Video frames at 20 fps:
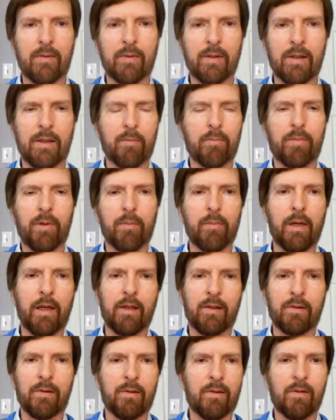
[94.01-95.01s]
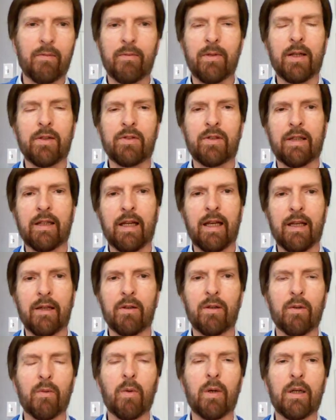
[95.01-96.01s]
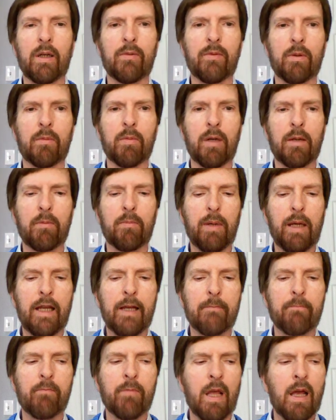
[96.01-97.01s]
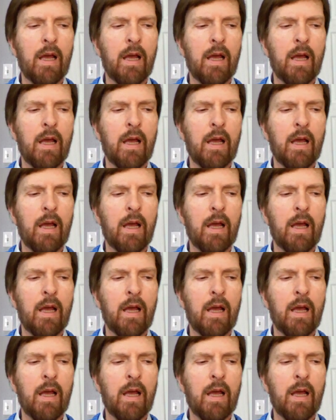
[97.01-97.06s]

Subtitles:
of an implementer or investigator or whatever it might be.